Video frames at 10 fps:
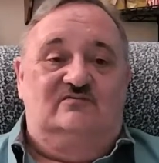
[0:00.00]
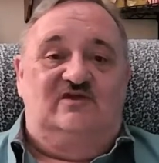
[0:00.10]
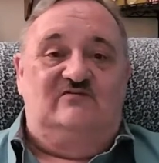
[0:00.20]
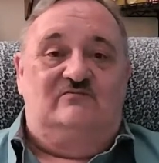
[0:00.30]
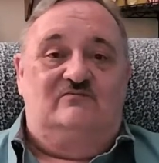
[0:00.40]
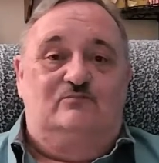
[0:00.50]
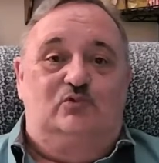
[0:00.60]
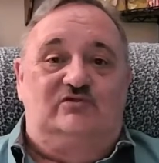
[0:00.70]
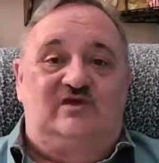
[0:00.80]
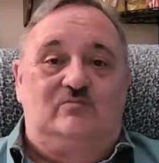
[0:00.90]
they
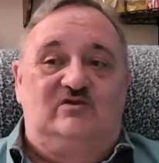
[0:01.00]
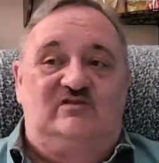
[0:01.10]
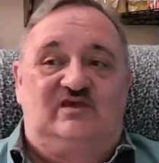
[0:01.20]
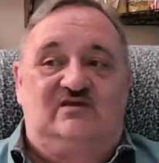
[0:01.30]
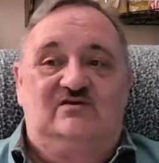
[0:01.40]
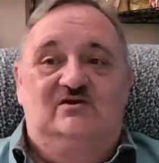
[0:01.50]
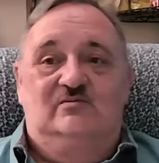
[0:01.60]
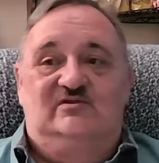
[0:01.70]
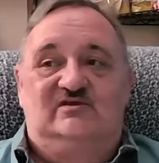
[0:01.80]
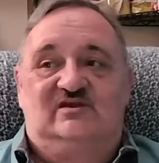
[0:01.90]
put them in there.
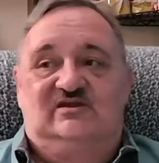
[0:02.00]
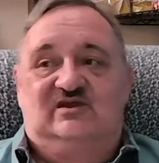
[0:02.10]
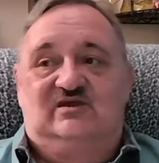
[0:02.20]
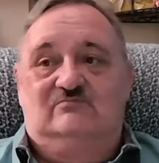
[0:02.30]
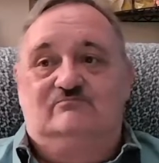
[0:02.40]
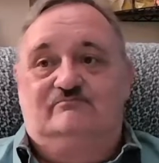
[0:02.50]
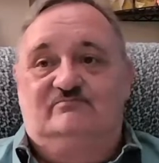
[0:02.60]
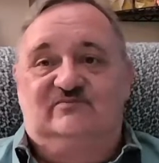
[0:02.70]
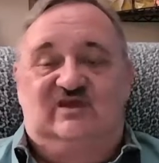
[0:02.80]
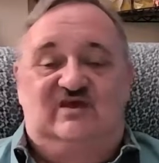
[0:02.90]
But then again,
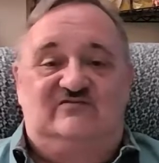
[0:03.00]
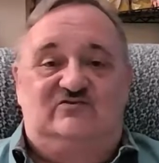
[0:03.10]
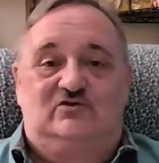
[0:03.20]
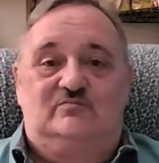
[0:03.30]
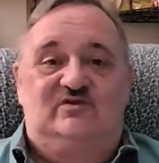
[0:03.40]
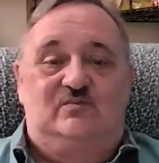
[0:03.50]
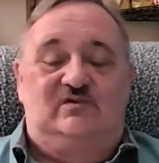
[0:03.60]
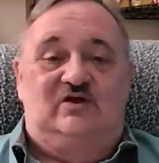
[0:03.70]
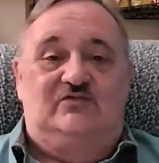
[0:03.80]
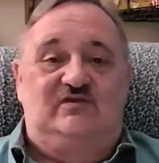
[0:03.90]
you have certain
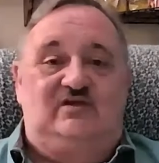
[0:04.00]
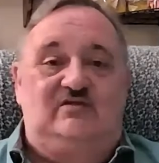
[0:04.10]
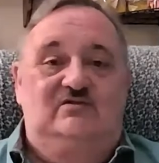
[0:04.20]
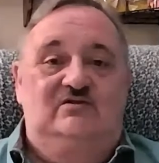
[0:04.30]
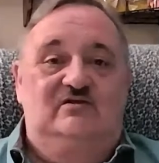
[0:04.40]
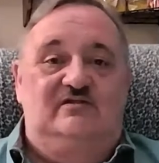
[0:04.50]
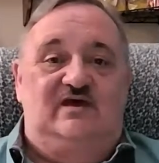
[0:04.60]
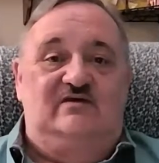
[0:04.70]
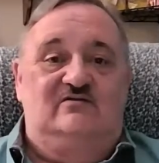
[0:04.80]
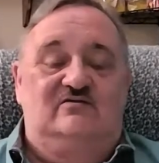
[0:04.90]
people out there
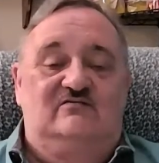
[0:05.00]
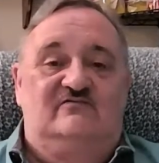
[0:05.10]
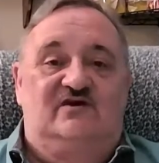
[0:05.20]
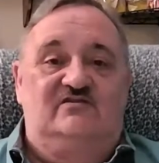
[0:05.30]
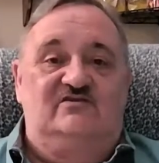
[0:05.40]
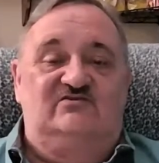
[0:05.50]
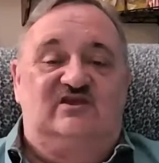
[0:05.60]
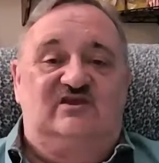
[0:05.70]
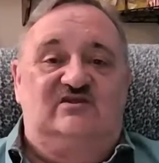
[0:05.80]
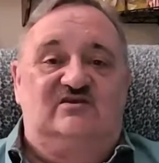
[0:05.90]
that fund these
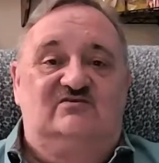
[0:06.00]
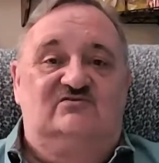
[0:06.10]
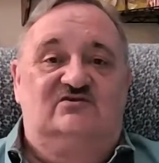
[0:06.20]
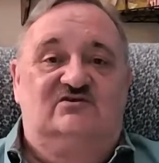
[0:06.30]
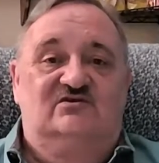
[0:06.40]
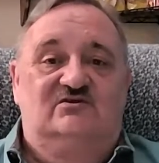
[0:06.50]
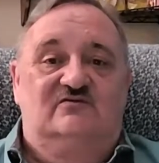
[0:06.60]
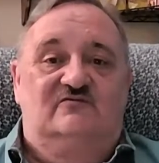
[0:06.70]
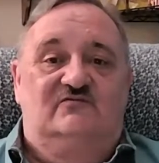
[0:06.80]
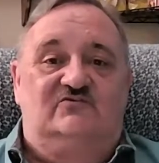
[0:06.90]
candidates
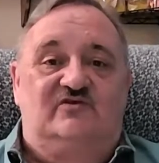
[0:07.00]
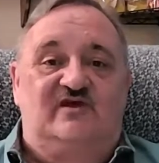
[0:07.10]
so